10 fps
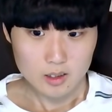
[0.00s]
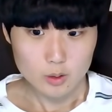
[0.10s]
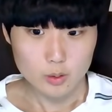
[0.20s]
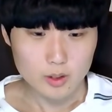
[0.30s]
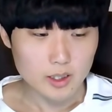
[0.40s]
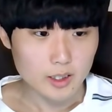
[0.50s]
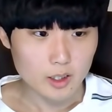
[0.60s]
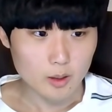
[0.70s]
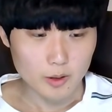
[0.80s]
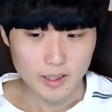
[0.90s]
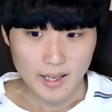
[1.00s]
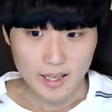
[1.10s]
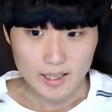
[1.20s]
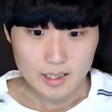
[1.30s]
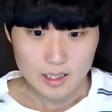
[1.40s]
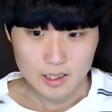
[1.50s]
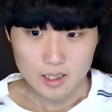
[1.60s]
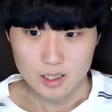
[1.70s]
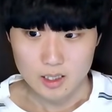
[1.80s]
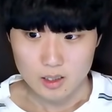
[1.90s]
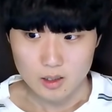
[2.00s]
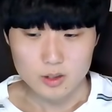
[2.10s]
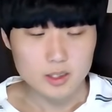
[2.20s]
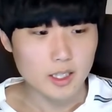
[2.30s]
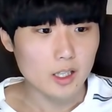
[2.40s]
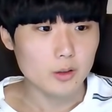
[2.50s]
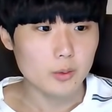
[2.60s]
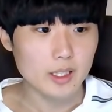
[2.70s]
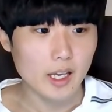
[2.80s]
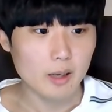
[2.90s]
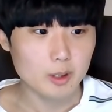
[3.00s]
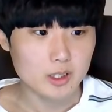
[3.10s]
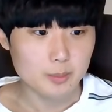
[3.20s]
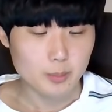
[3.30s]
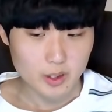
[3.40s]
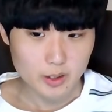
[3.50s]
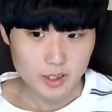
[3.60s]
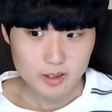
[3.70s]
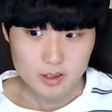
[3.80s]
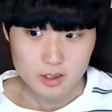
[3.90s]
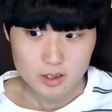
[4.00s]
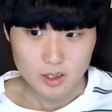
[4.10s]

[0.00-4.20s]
to clean up again because they already have experience.